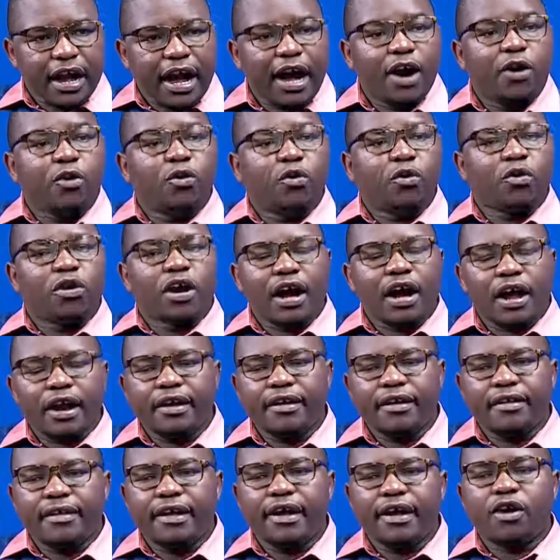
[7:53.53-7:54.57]
How
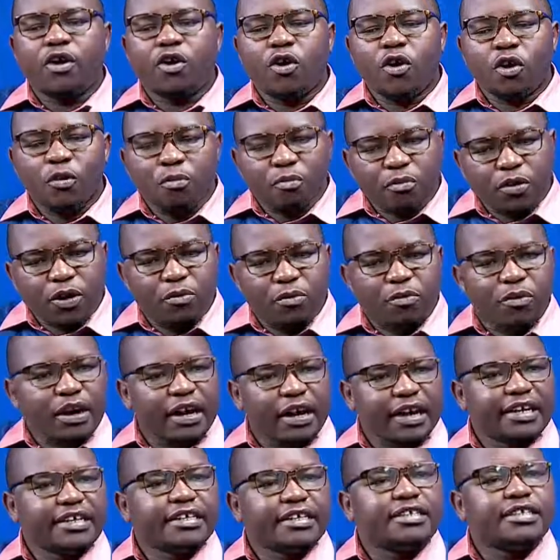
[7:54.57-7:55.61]
can the common
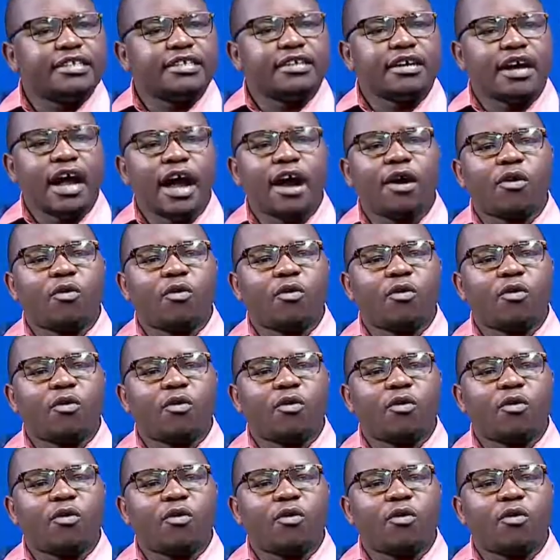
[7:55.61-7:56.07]
mwananchi